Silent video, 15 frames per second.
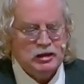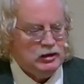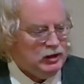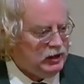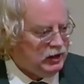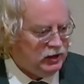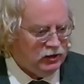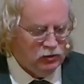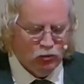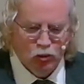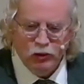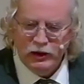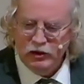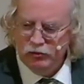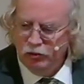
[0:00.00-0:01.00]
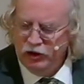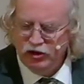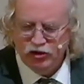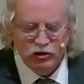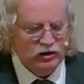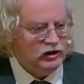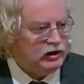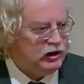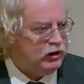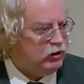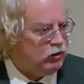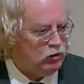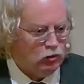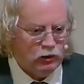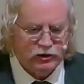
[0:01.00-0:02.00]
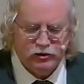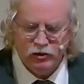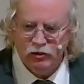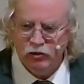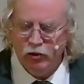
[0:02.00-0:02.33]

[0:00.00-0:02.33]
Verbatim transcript: And we, we shouldn't care what their